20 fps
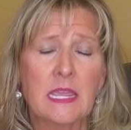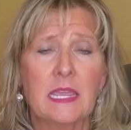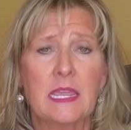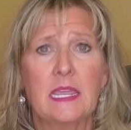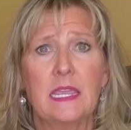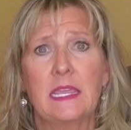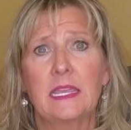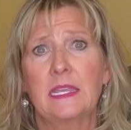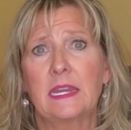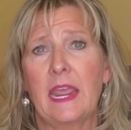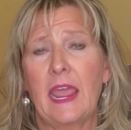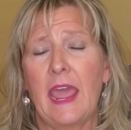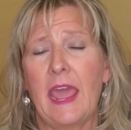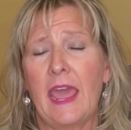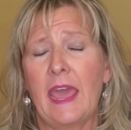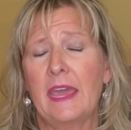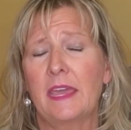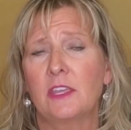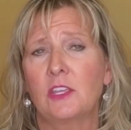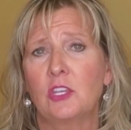
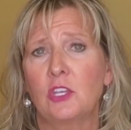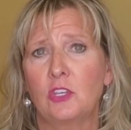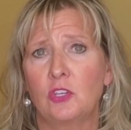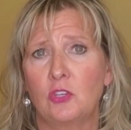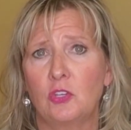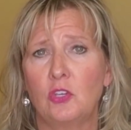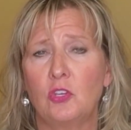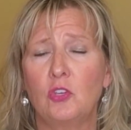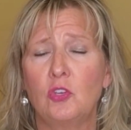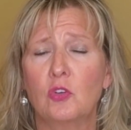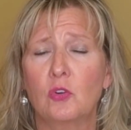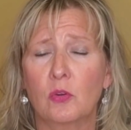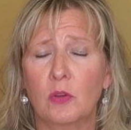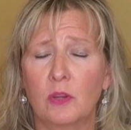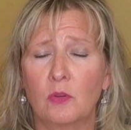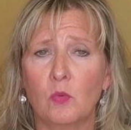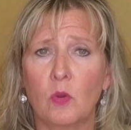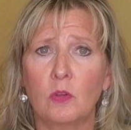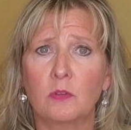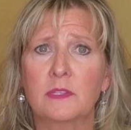you're
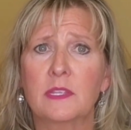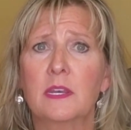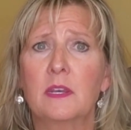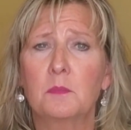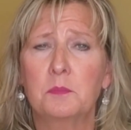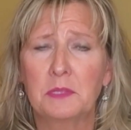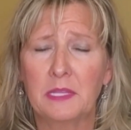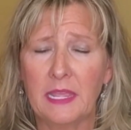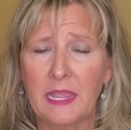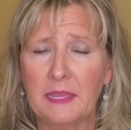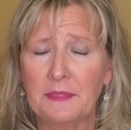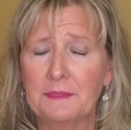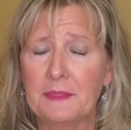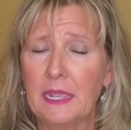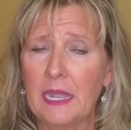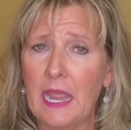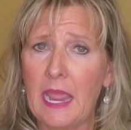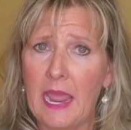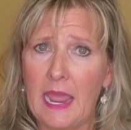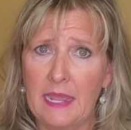enrolled in a plan
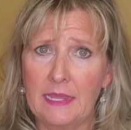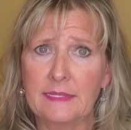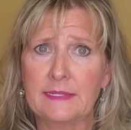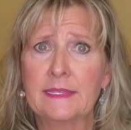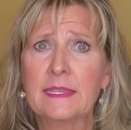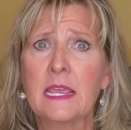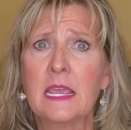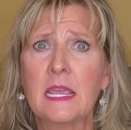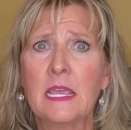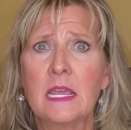that has